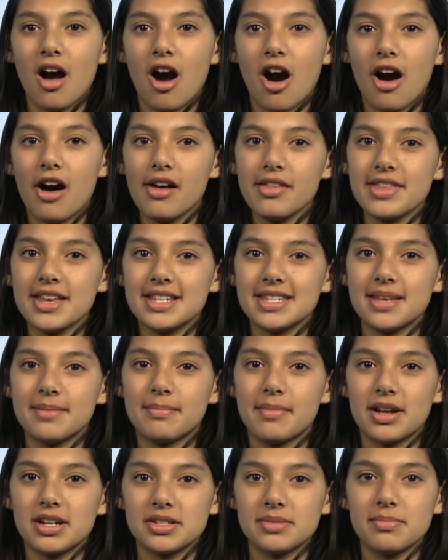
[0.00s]
All this
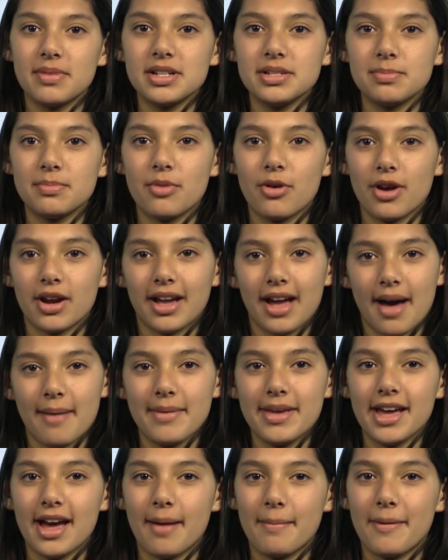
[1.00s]
and much, much more
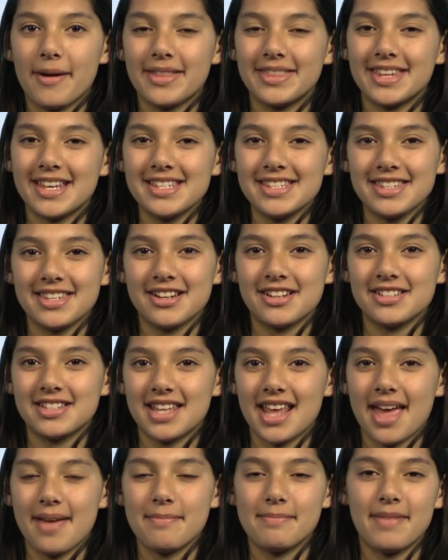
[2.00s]
coming up on this
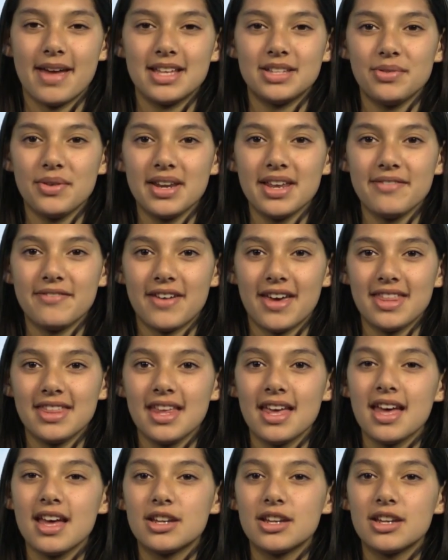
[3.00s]
Thursday, May 25th,